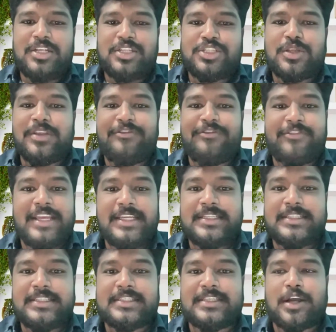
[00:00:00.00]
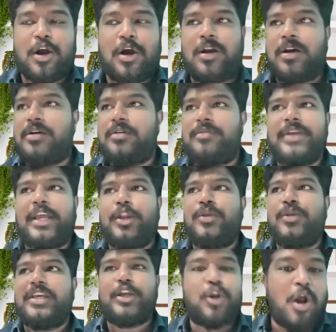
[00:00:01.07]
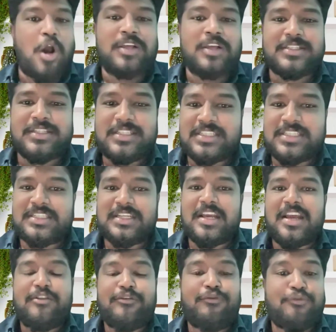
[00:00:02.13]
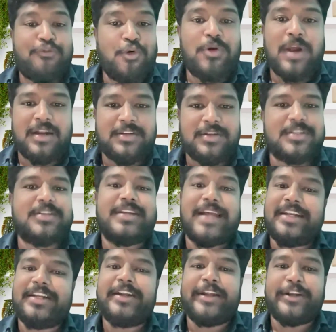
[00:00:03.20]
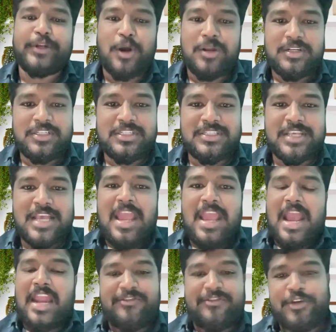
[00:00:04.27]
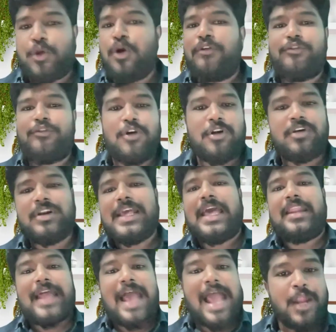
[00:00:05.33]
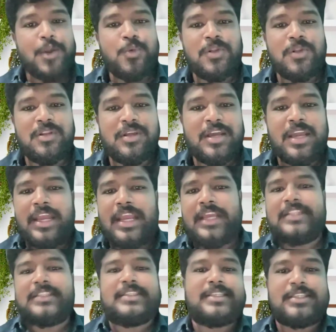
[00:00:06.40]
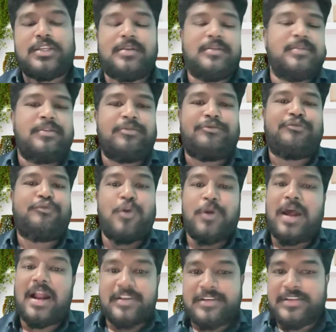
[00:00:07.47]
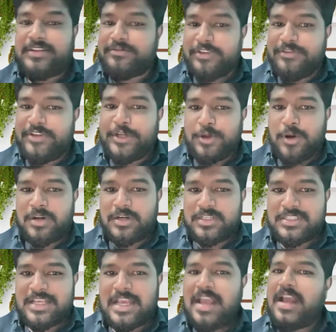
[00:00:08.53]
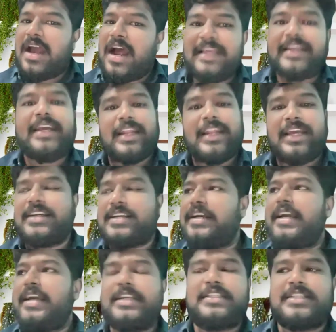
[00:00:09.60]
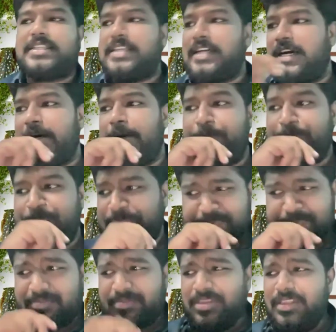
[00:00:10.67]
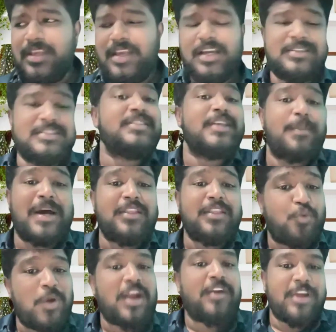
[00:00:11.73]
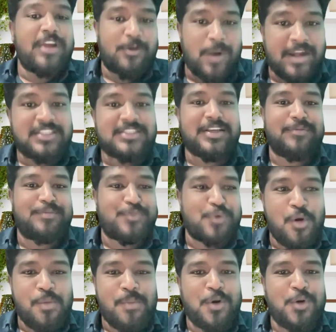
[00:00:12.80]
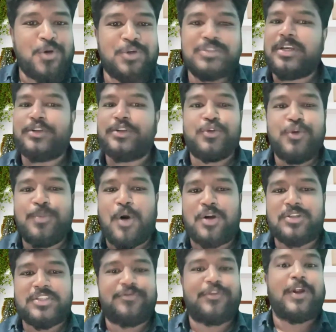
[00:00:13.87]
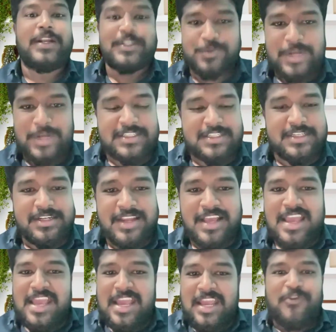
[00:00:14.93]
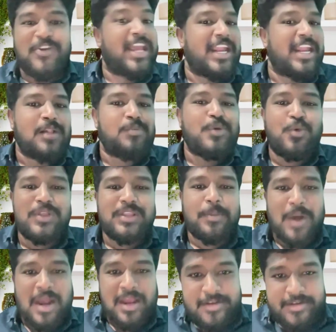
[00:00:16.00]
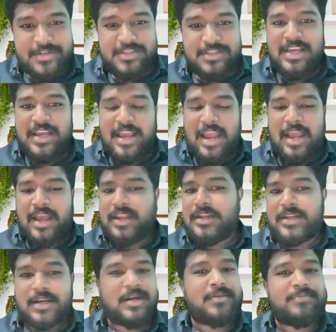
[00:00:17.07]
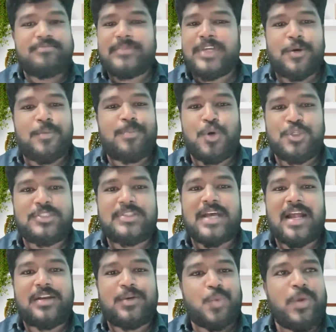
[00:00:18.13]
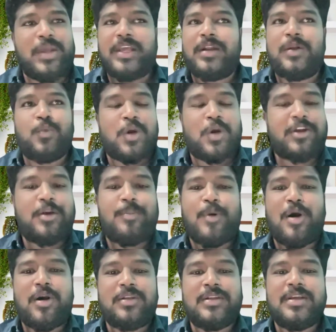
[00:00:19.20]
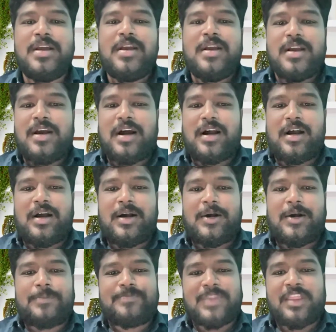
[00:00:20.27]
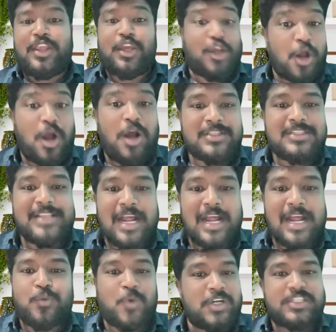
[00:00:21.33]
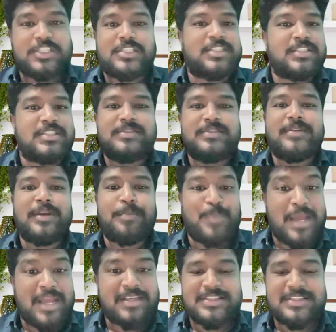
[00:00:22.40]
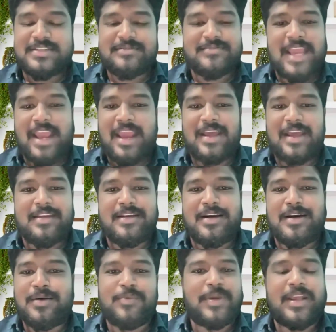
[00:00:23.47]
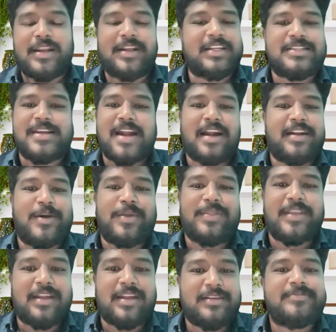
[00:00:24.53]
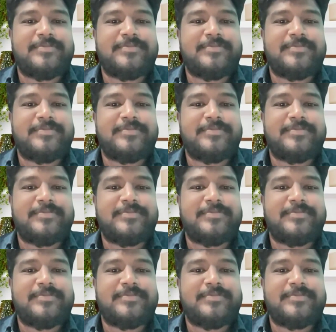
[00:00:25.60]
So the fees are, the cost is $499. And if you go for an annual, it's $450. And again, like this is a month where we are running some promos and coupons. If you're interested, we can help you with the pilot, and post that we can work upon the cost that works best, and we can get started on that.